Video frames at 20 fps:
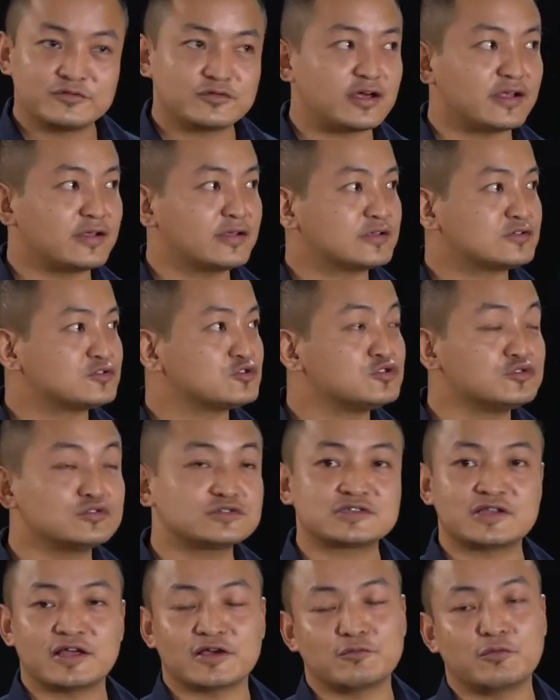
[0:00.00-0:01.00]
You can
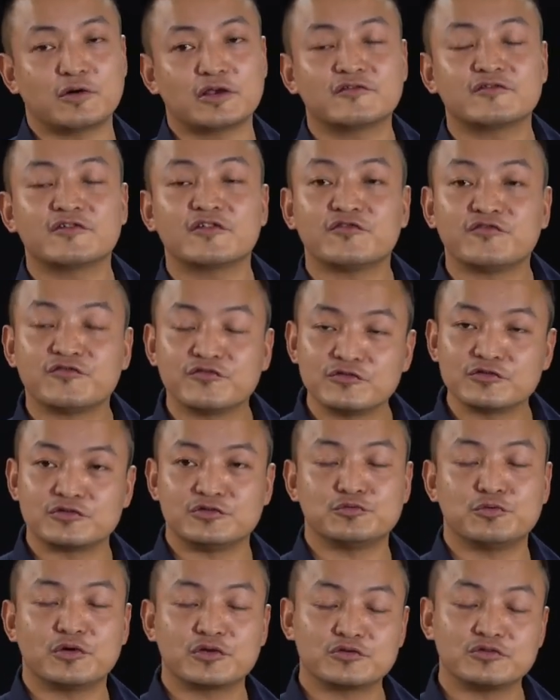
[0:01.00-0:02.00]
choose like whatever food
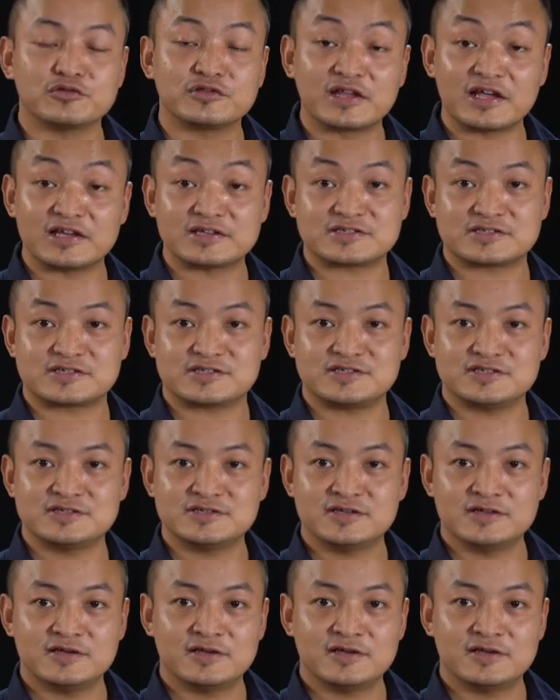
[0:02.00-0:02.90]
you want to test.